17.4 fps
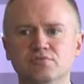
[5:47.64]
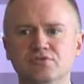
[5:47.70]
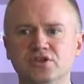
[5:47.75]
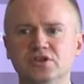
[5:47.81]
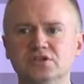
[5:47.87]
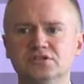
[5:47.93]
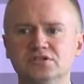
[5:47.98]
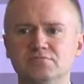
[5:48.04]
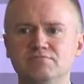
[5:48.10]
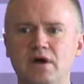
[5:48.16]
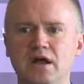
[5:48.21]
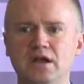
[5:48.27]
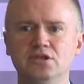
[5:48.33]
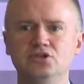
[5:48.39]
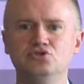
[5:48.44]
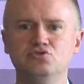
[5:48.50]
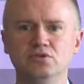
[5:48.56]
things to
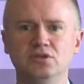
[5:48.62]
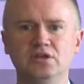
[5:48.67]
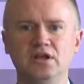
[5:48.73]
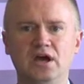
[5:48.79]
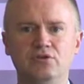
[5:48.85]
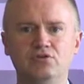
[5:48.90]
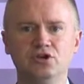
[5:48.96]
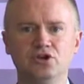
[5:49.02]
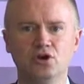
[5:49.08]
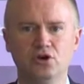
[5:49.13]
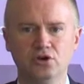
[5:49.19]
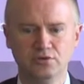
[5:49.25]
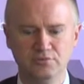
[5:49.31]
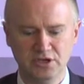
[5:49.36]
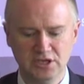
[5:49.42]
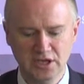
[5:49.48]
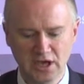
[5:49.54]
manage within our
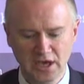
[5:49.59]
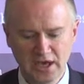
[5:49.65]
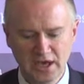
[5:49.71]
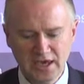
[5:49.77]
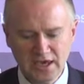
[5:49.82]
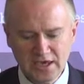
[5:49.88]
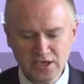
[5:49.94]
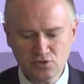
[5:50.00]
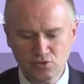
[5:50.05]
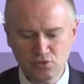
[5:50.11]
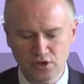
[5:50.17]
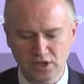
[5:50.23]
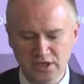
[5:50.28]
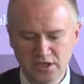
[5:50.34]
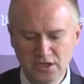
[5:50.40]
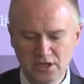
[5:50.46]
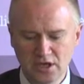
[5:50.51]
economy.
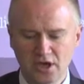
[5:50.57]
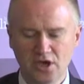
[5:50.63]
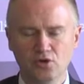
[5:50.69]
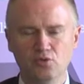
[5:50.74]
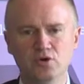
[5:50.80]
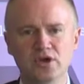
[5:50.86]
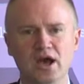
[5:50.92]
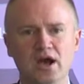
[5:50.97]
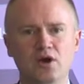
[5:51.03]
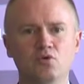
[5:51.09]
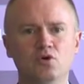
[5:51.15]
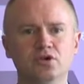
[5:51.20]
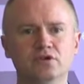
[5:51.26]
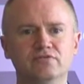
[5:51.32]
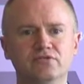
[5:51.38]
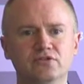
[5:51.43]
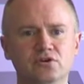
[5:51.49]
Equally, we are
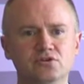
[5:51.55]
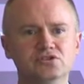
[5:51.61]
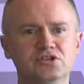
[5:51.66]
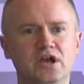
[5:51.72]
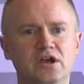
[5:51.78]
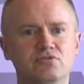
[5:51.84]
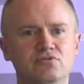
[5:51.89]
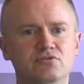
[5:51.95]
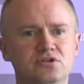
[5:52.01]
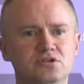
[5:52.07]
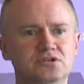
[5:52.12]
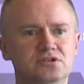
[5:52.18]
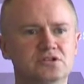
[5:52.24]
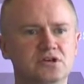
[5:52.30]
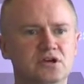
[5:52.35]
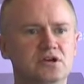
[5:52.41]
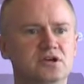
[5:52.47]
one of those areas
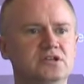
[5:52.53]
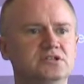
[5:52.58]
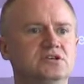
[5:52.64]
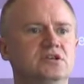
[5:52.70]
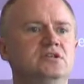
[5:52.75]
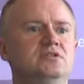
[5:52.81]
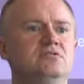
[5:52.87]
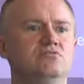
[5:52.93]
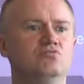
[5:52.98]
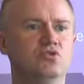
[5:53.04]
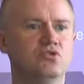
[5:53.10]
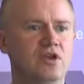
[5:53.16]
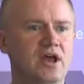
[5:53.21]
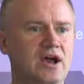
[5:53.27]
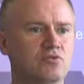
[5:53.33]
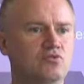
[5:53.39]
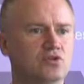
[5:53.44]
that we're
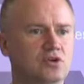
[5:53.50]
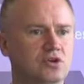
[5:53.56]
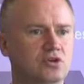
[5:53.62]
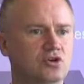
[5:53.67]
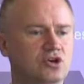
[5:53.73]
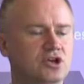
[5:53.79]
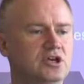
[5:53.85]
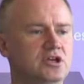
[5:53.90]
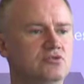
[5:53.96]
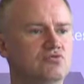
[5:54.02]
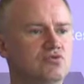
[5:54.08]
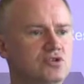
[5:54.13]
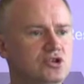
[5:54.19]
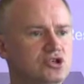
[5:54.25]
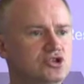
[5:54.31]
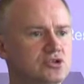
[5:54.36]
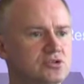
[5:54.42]
an outward-looking
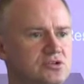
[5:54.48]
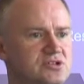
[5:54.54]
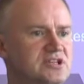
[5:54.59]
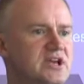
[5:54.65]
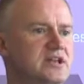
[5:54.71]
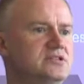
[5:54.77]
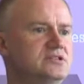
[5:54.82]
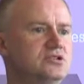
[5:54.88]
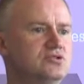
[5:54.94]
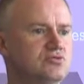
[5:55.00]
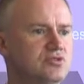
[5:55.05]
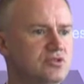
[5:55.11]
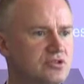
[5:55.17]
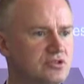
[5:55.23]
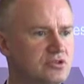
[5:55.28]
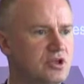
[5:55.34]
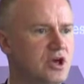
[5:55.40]
regional centre
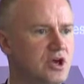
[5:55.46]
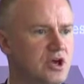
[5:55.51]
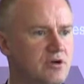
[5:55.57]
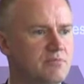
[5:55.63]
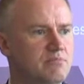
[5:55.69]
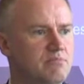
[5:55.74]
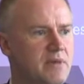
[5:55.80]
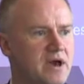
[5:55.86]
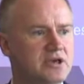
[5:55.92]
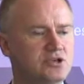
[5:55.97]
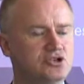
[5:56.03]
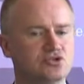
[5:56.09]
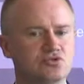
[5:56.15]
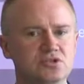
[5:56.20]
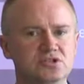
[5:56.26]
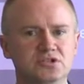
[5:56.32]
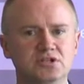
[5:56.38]
with
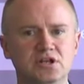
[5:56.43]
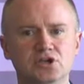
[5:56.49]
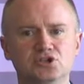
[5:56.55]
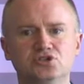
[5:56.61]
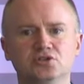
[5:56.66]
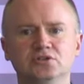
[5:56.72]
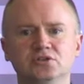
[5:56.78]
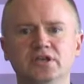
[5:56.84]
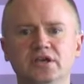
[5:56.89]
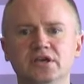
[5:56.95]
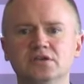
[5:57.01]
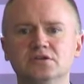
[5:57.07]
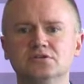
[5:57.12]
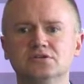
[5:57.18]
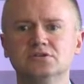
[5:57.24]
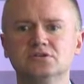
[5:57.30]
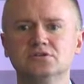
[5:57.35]
major international
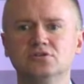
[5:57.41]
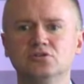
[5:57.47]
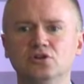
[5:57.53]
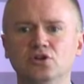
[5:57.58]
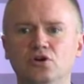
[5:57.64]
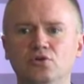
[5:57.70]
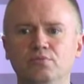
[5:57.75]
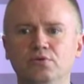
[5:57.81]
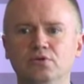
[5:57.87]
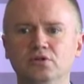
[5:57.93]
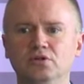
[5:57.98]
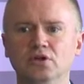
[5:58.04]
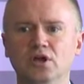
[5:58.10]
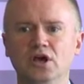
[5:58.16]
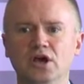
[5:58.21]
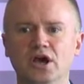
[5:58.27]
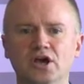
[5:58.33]
links and a
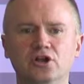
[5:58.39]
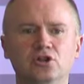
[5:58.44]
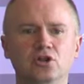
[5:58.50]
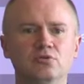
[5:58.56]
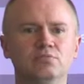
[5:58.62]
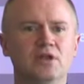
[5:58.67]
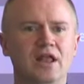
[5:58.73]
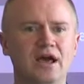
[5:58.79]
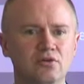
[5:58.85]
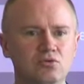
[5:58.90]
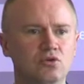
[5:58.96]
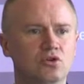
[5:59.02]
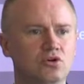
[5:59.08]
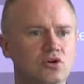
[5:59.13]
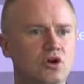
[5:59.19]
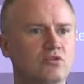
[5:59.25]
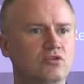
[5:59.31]
global
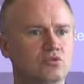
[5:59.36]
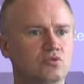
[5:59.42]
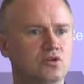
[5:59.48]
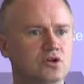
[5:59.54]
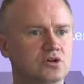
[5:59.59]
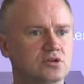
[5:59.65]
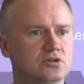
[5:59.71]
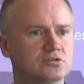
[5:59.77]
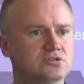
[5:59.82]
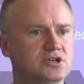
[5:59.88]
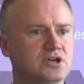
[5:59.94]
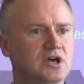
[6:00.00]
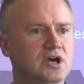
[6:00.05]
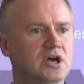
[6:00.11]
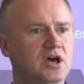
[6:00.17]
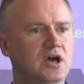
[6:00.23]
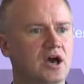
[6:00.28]
outlook on the world,
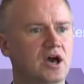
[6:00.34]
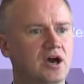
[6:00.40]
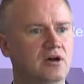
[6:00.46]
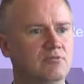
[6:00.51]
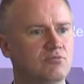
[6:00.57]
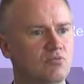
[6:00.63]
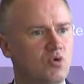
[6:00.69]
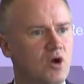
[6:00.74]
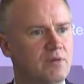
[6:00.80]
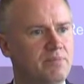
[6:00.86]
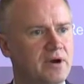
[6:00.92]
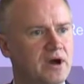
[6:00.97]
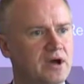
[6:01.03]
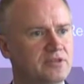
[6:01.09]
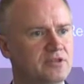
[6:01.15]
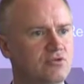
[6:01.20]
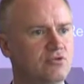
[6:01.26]

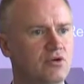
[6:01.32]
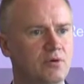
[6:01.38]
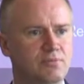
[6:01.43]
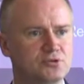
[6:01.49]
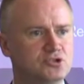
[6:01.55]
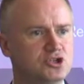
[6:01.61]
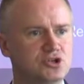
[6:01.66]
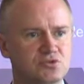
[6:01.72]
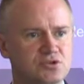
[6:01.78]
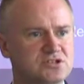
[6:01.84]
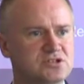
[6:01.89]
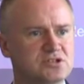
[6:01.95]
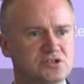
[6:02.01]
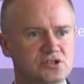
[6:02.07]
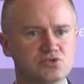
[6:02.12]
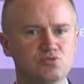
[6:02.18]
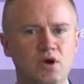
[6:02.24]
whereby there are
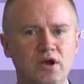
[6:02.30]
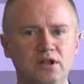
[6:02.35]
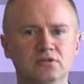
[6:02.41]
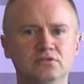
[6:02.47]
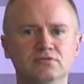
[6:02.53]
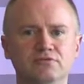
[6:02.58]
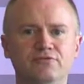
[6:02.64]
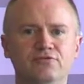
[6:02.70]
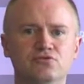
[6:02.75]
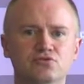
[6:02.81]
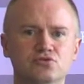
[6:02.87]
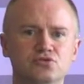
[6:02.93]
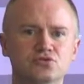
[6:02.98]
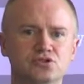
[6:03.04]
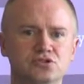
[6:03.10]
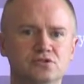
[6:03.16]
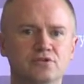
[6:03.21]
opportunities as well for
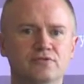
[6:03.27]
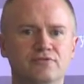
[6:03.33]
us